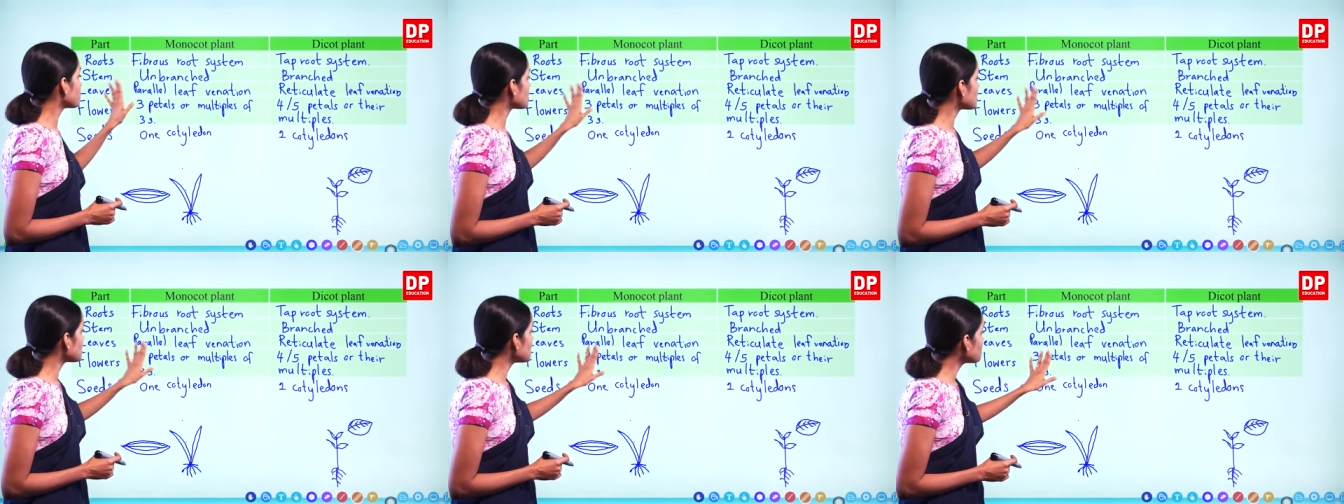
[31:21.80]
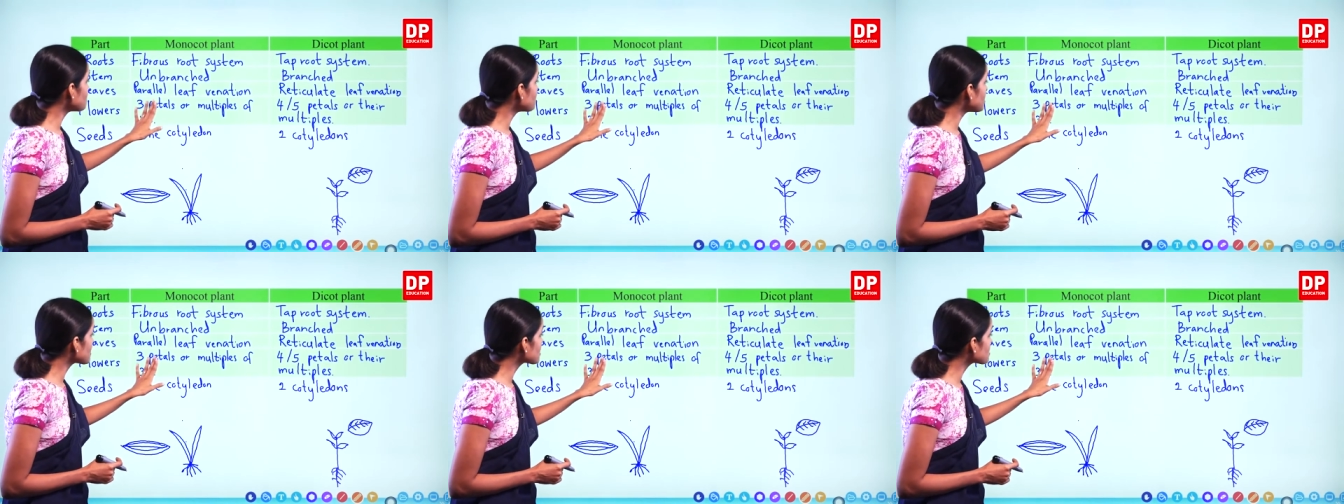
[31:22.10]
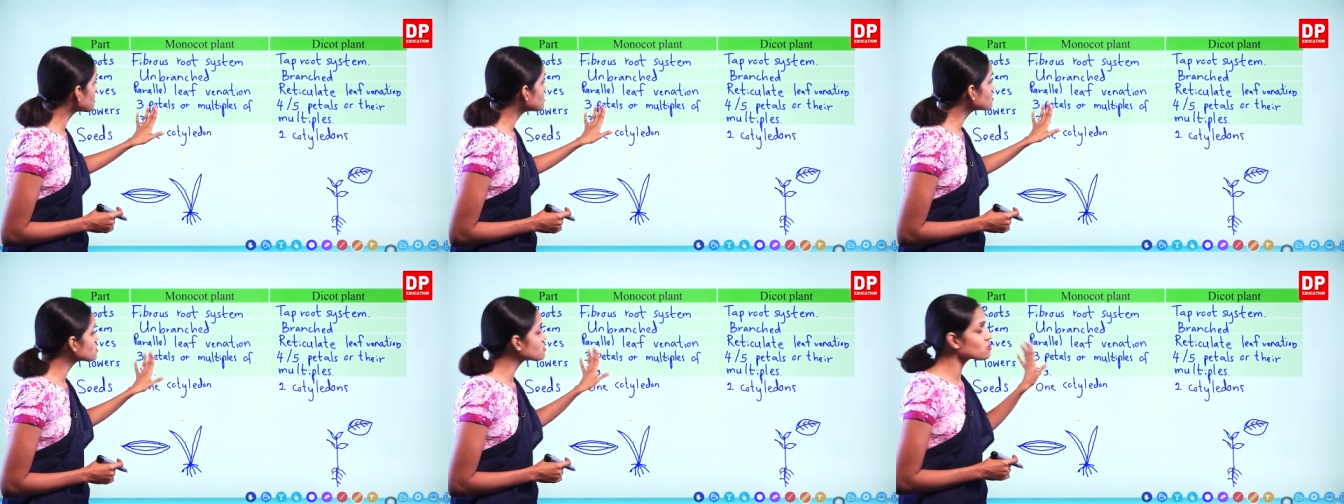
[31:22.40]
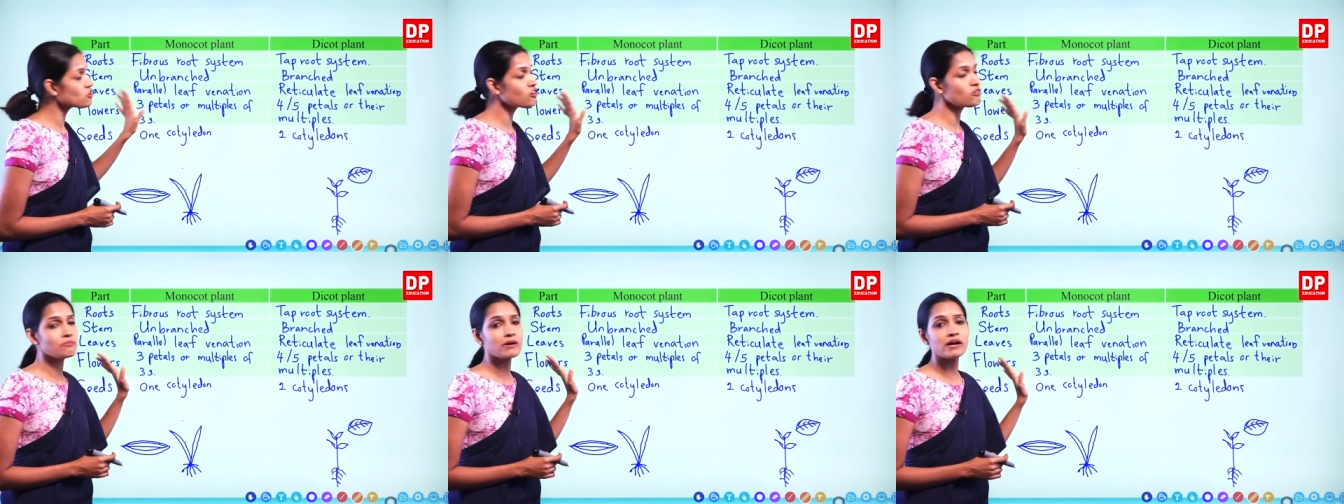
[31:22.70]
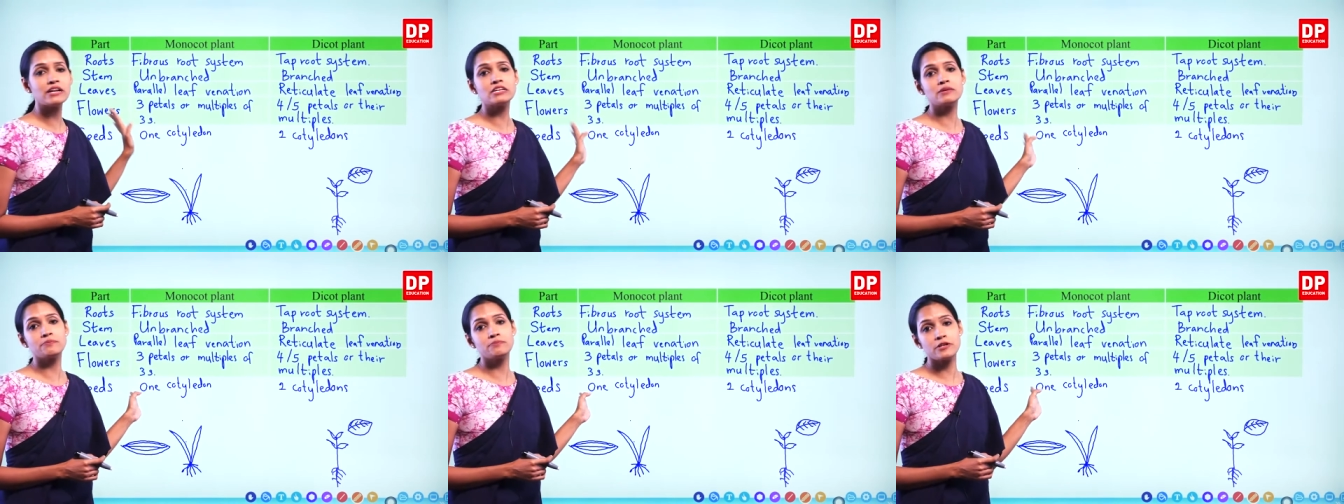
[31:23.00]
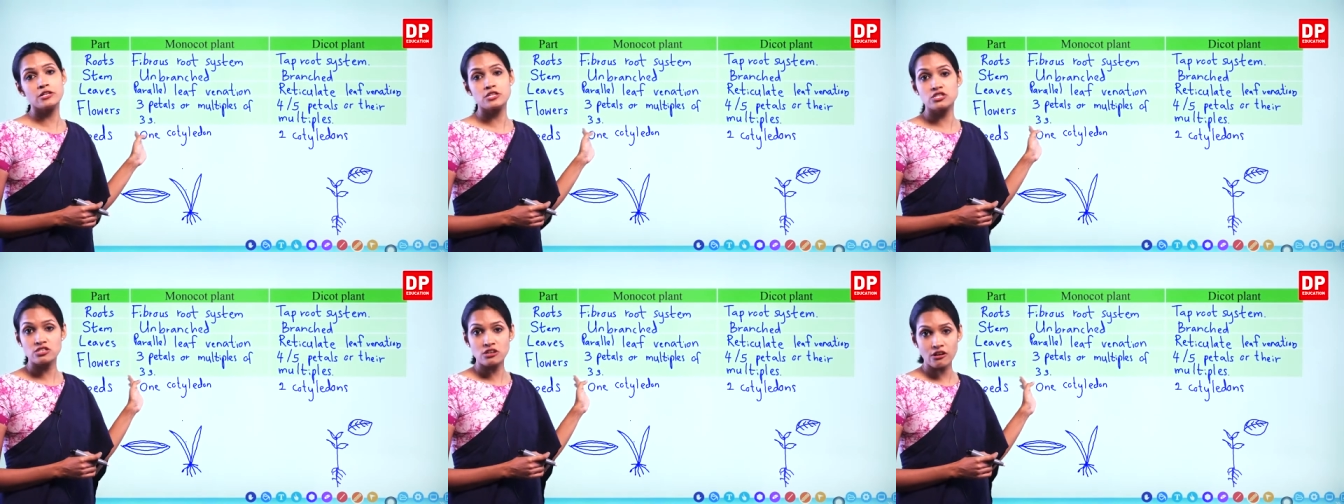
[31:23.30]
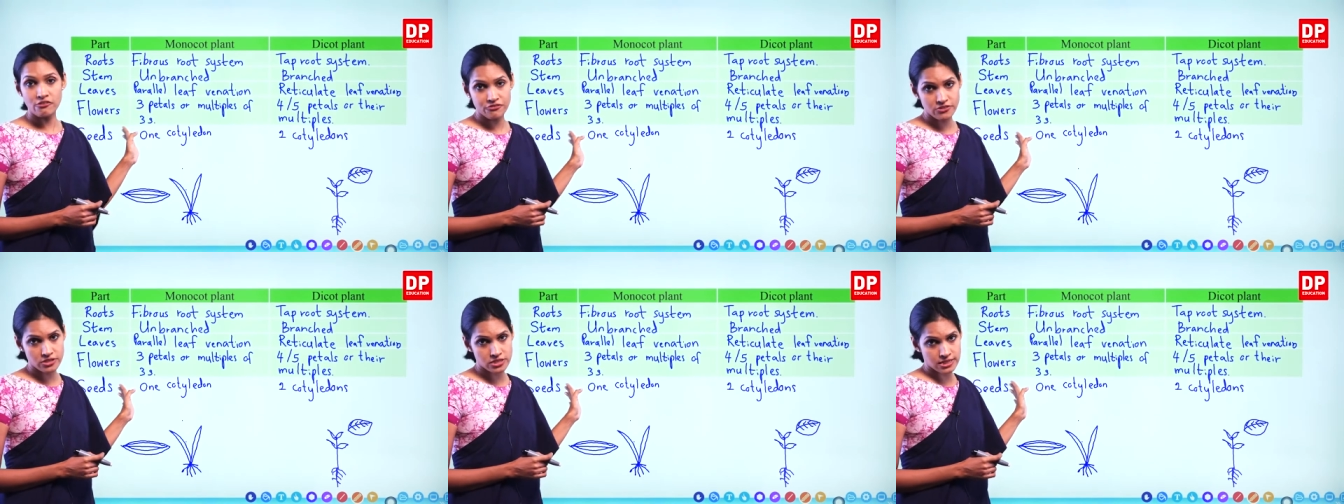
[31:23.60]
three petals or multiples
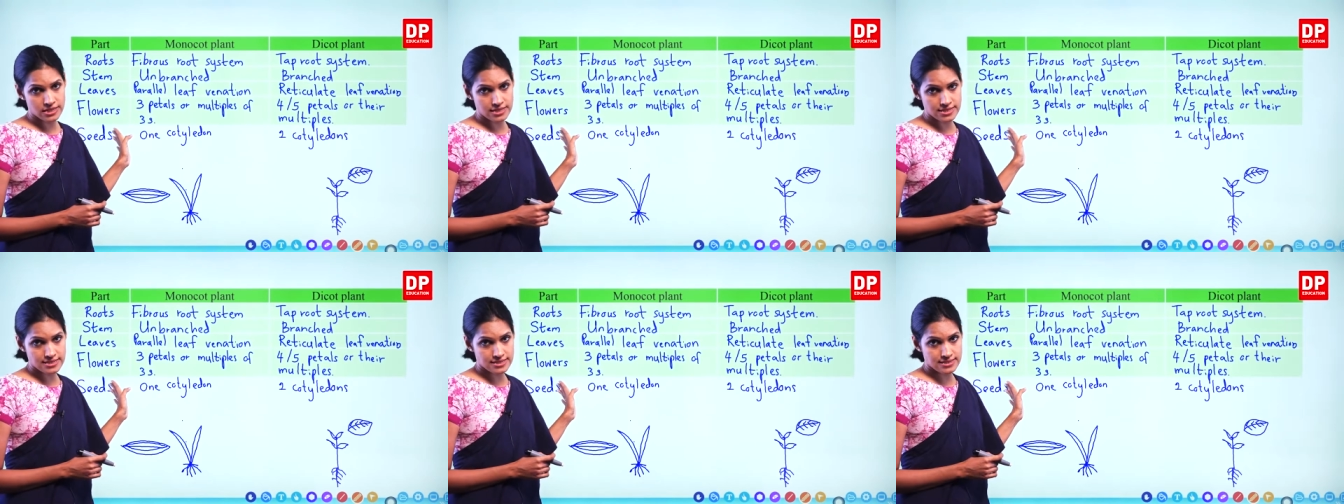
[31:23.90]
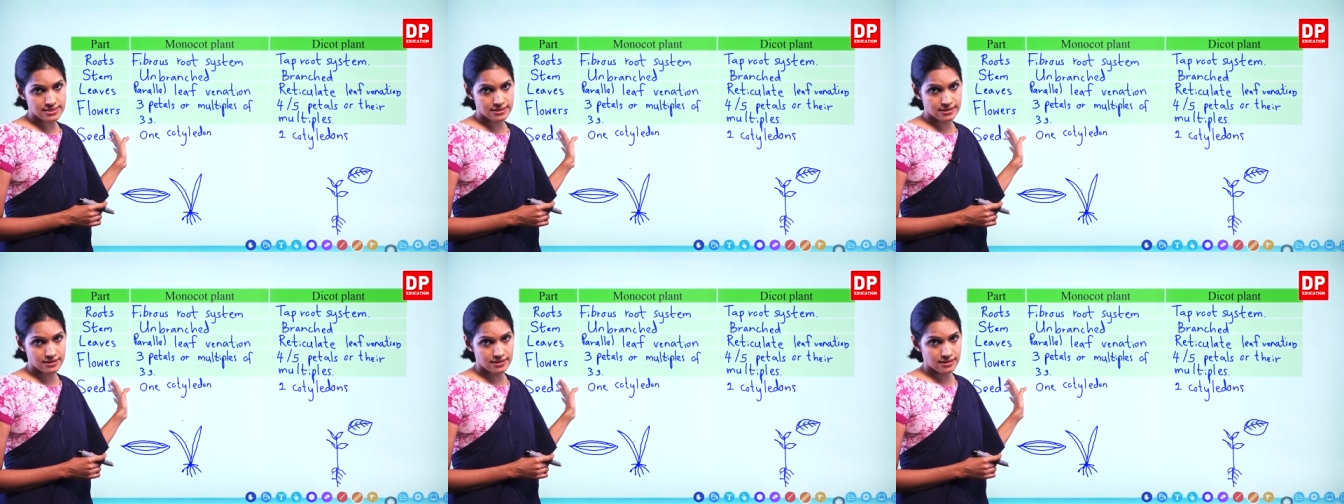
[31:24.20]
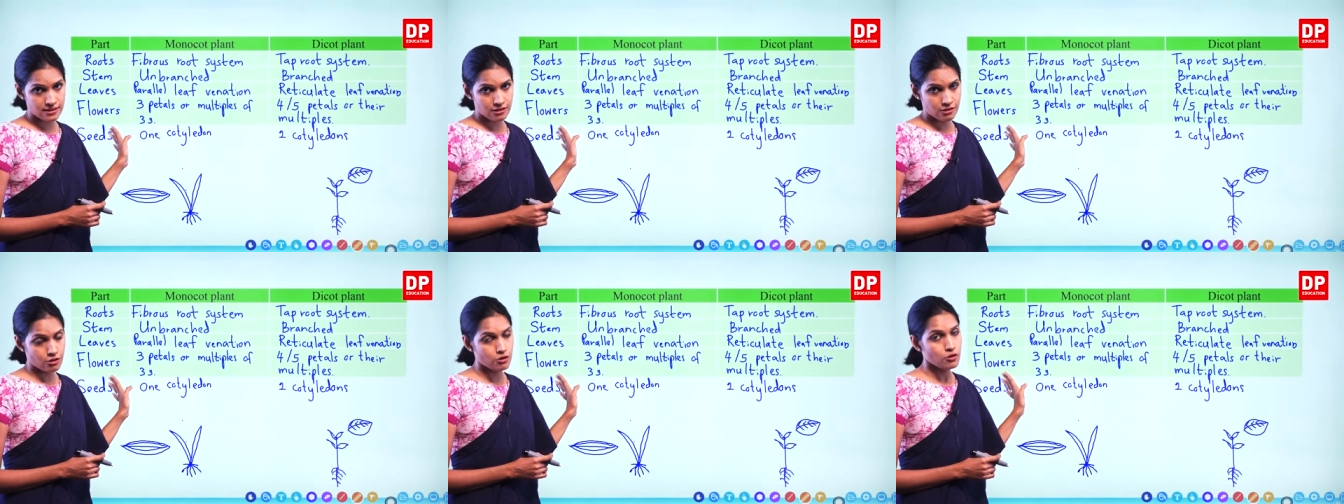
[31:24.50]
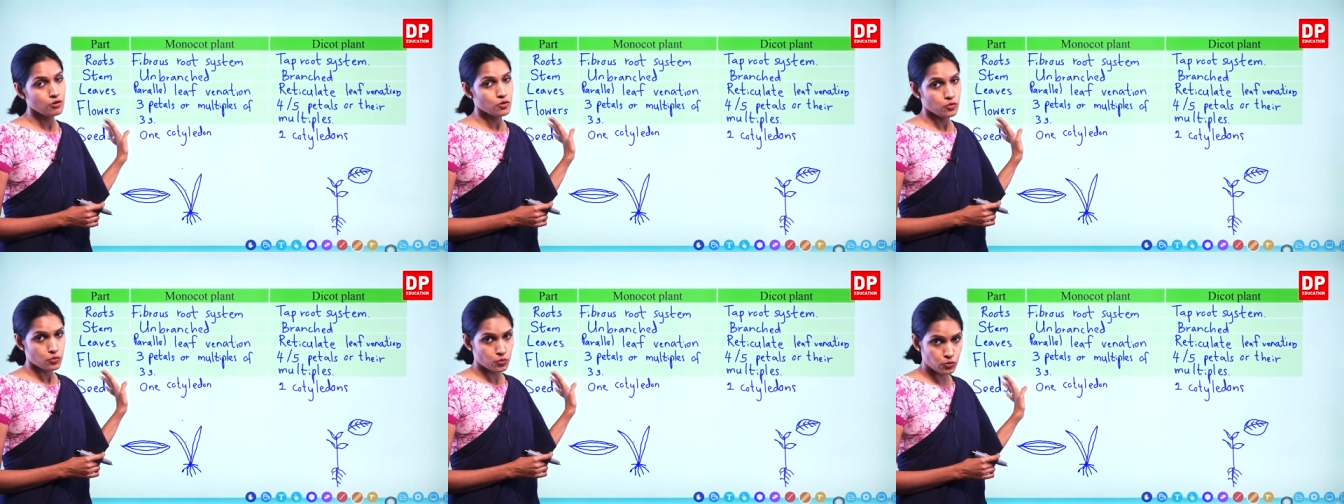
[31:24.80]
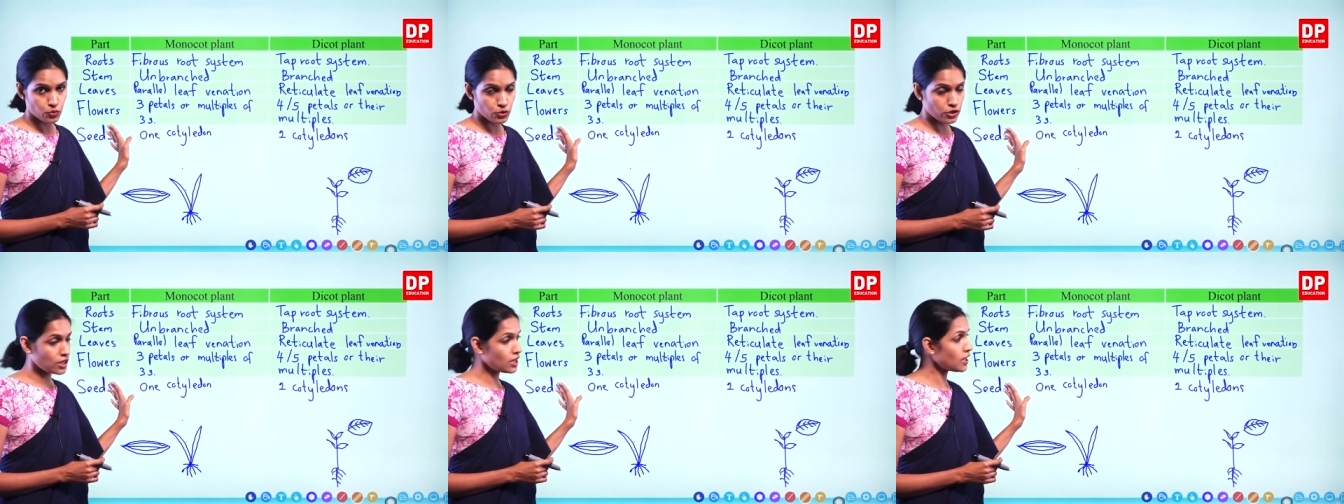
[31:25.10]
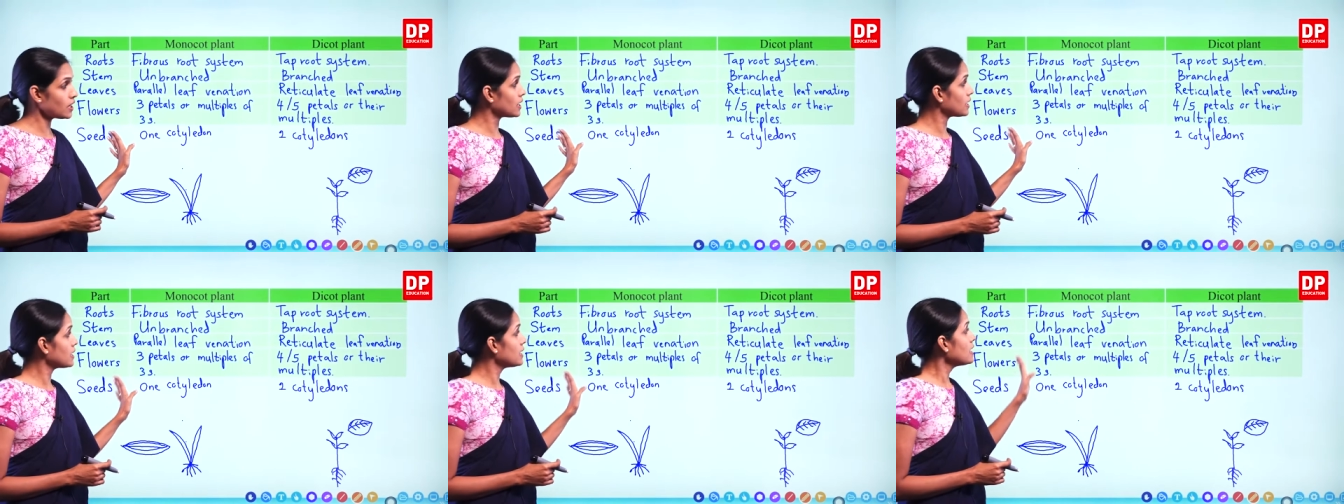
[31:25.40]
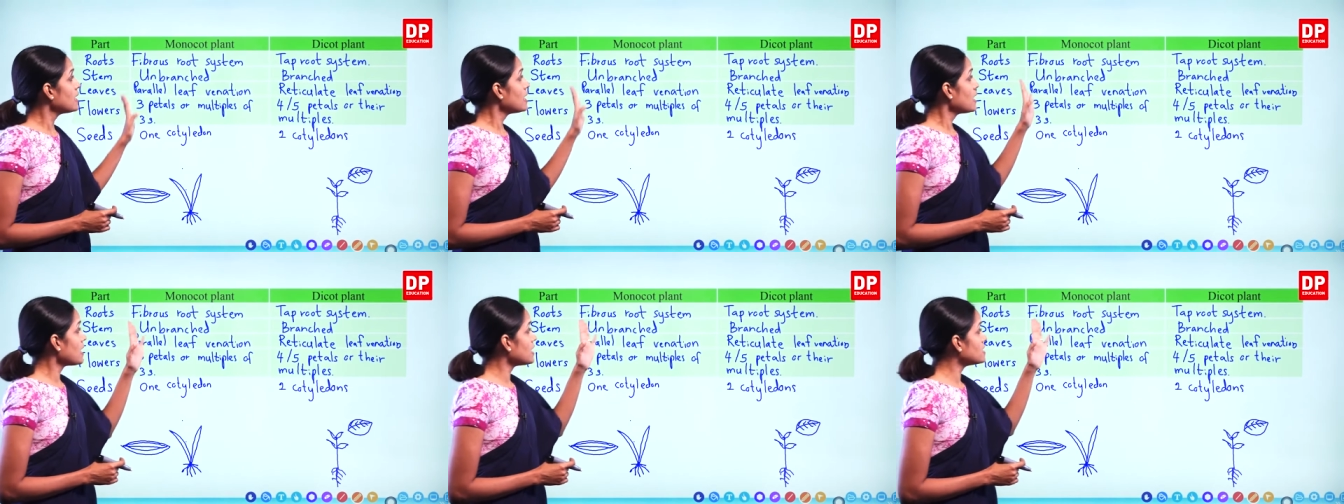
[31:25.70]
of threes. Okay,
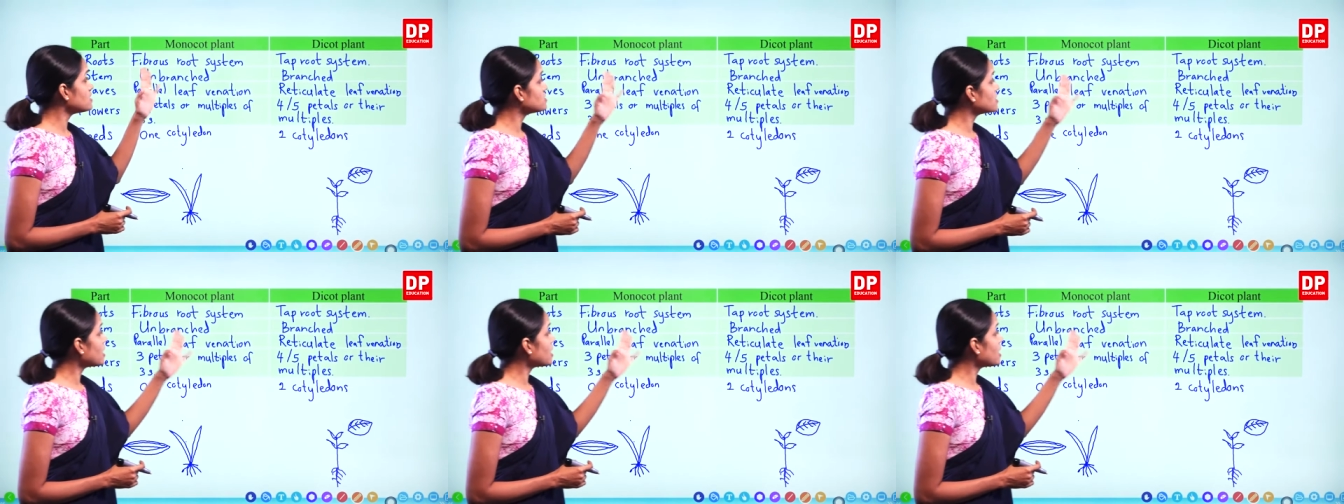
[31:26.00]
and